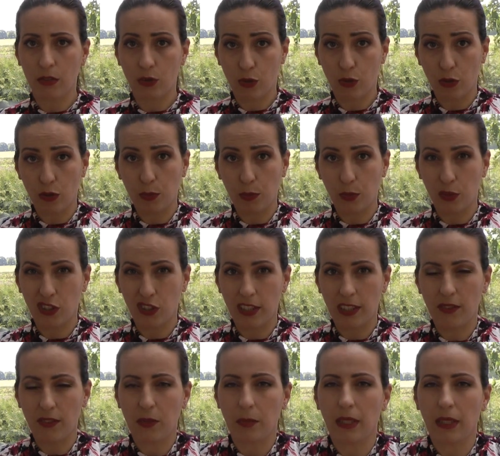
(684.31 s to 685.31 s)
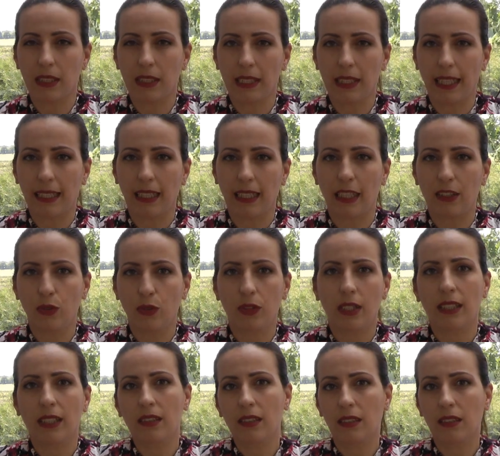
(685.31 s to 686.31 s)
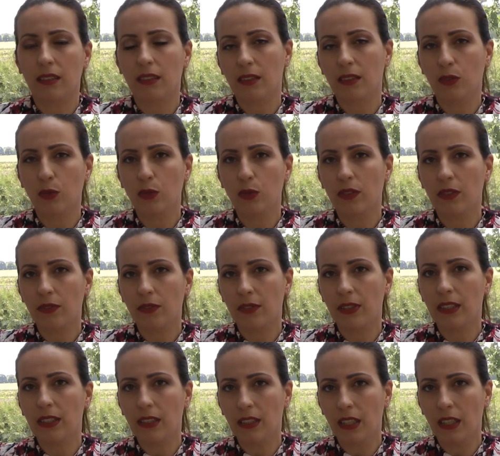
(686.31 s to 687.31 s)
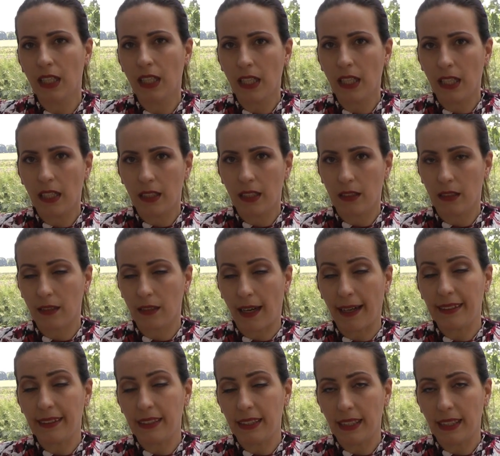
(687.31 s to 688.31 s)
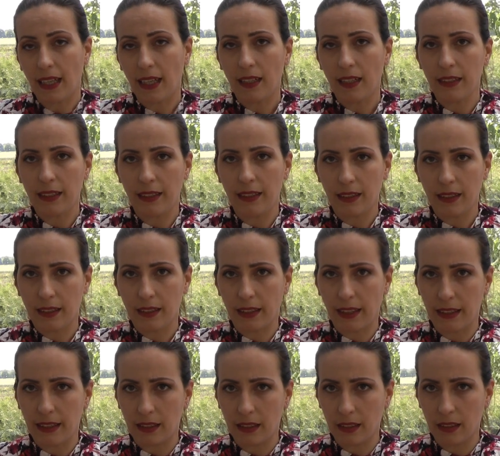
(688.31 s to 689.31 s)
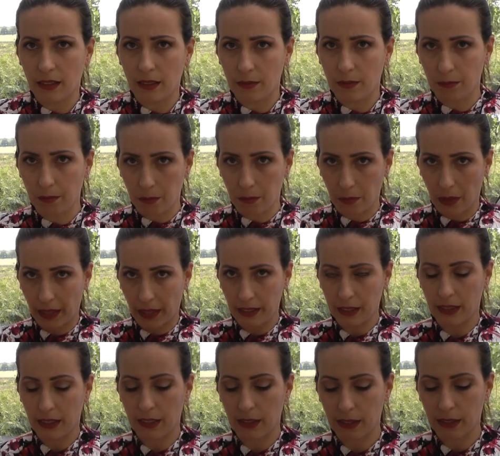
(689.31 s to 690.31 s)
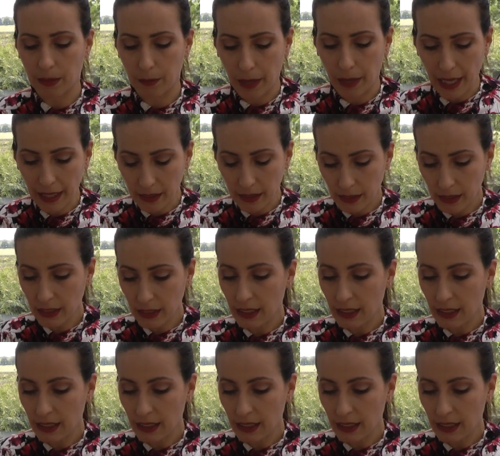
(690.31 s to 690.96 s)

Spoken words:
You should put sleeves, because like that you get a good fit idea here at the bodice and at the back.